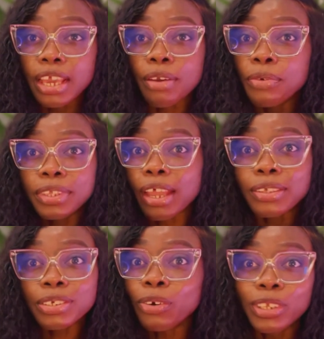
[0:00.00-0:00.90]

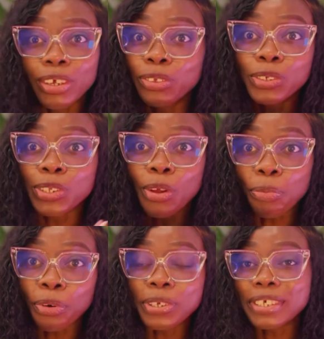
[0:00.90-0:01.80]
those long
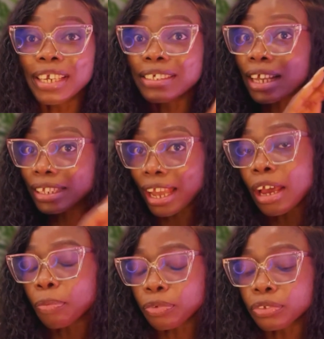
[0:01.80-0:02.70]
process, and that
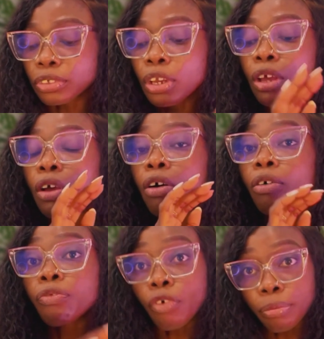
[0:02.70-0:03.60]
happened
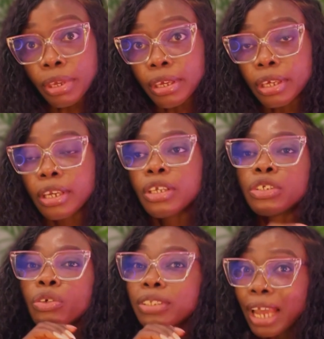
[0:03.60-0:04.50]
for me.
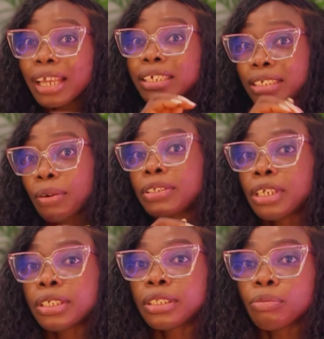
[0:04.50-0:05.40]
So that is our
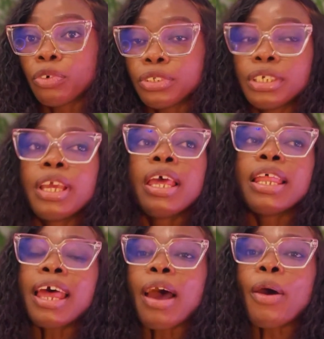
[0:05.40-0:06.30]
testimony.
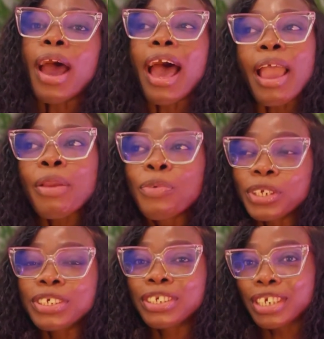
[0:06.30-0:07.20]
Now I
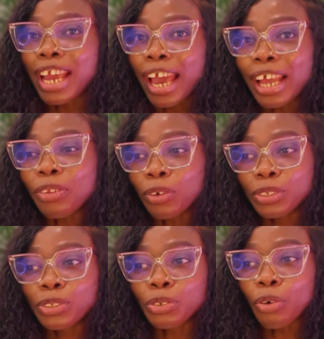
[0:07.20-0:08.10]
wish she had
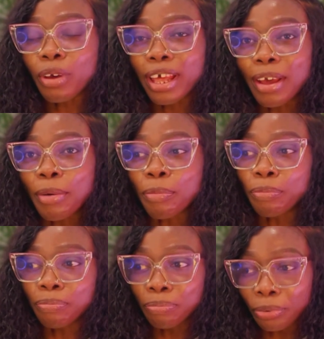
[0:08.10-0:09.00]
also
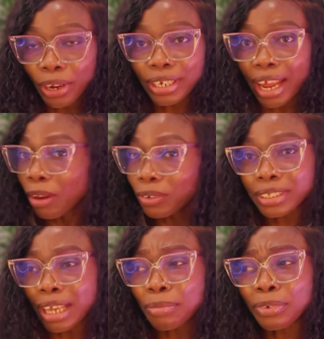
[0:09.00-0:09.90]
prayed
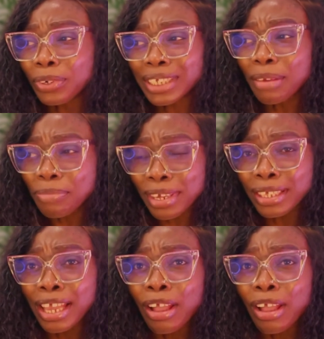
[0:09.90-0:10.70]
alongside, because in